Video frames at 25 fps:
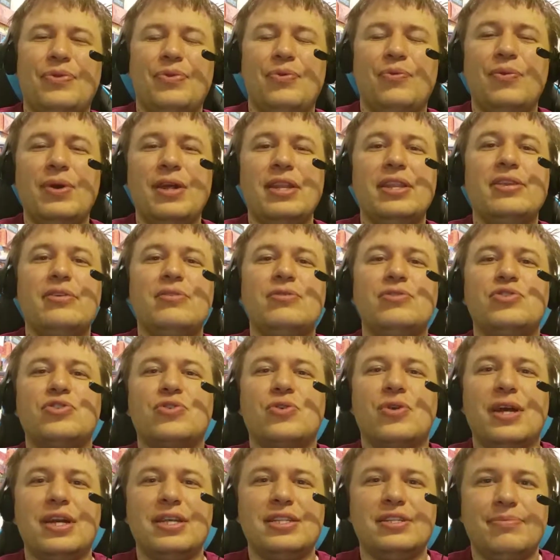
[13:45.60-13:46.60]
when you
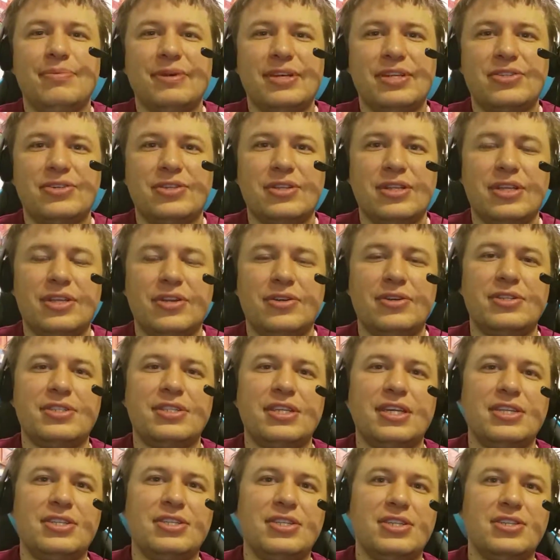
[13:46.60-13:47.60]
try to make sure that your
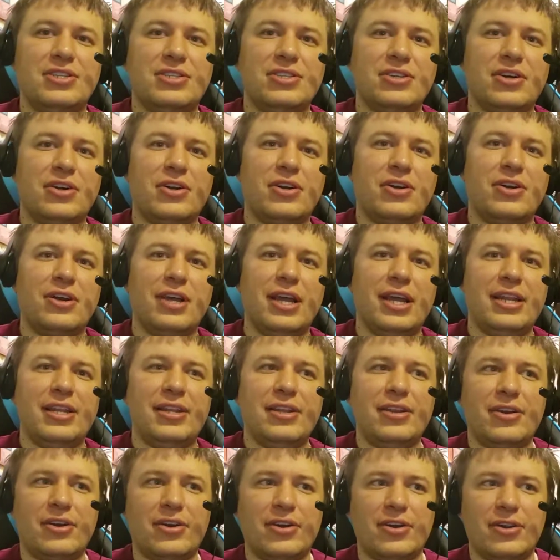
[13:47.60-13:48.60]
sessions are
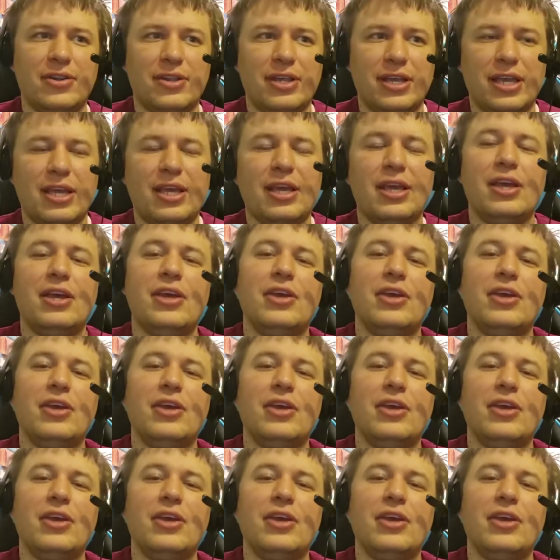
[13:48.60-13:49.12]
ended early,